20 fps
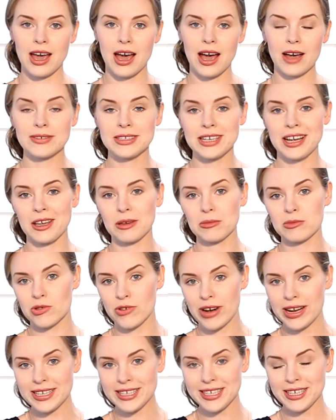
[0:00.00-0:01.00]
After I'm
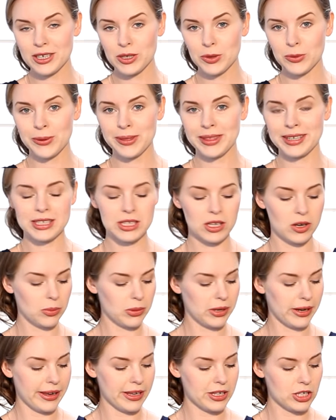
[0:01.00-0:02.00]
ready with this
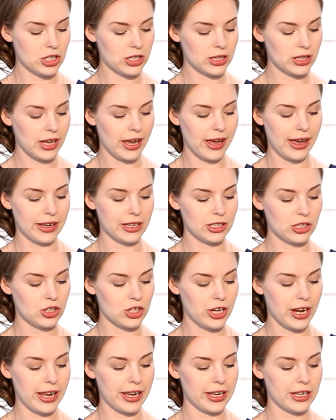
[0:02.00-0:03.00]
combination, I
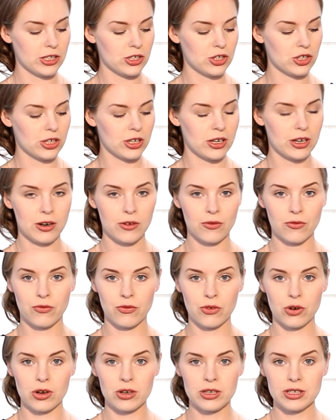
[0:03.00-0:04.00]
change
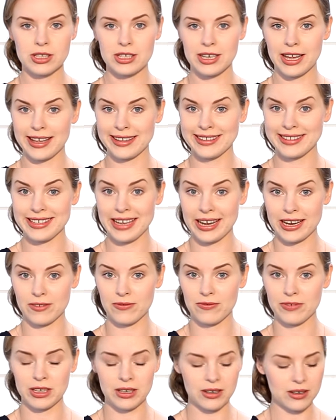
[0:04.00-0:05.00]
first and
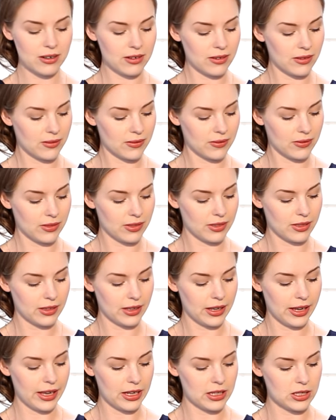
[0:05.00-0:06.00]
second finger
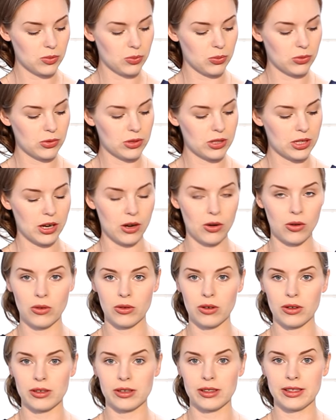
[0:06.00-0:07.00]
and put now
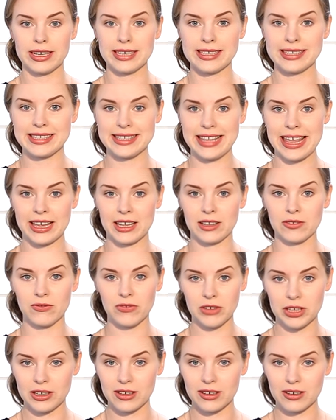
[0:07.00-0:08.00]
the second
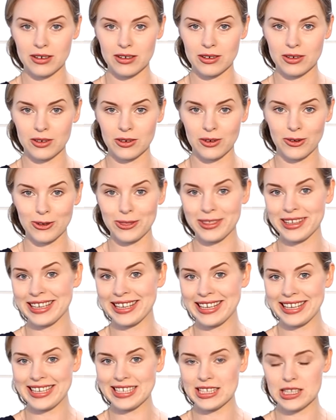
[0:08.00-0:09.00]
finger on the
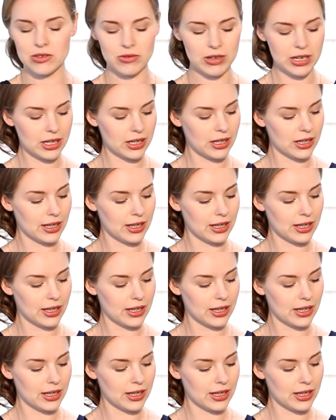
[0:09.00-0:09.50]
E string